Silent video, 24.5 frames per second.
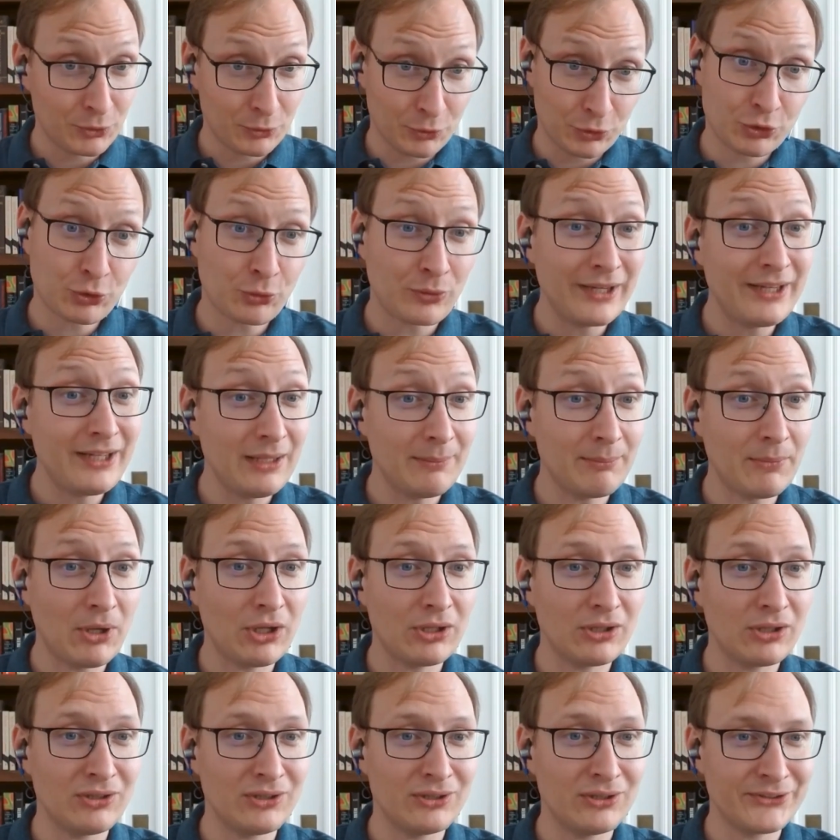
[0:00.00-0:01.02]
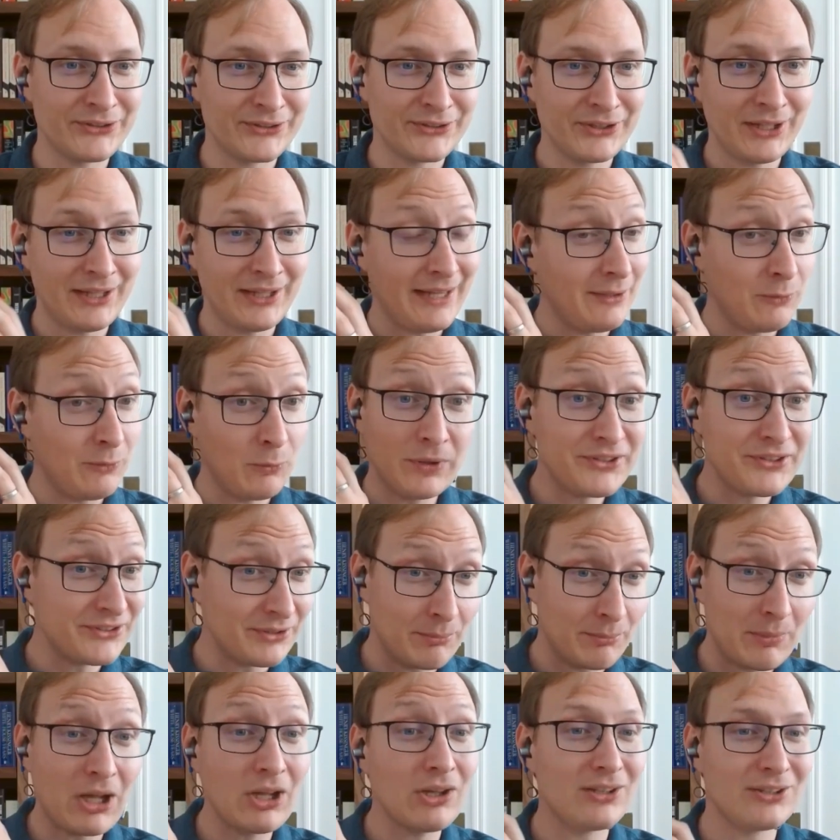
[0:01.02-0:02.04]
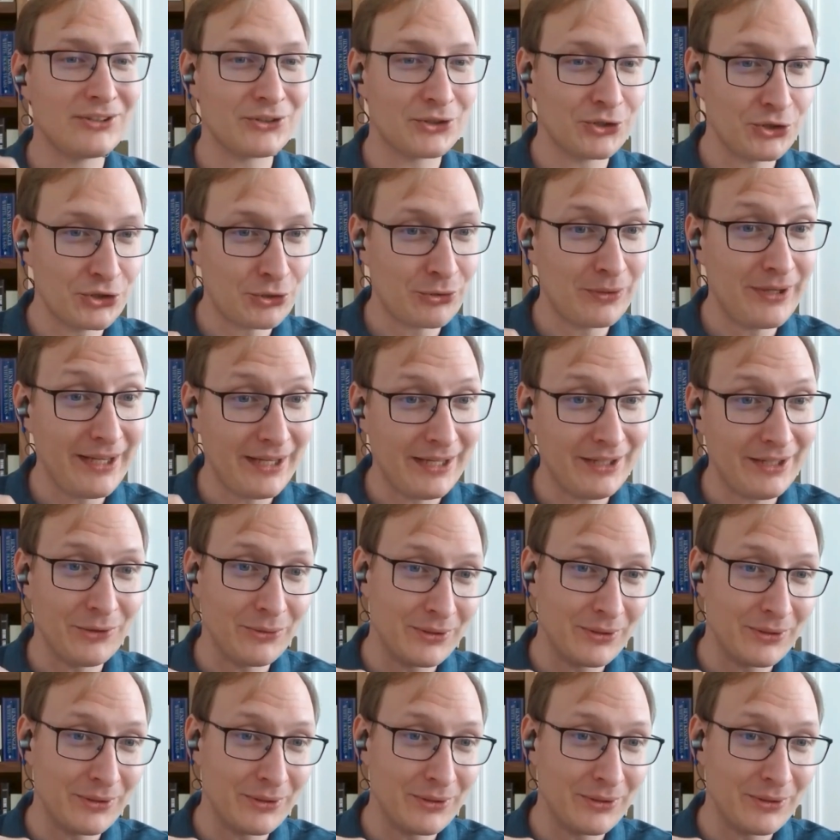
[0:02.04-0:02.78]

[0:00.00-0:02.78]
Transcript: training models, and then once the models are trained,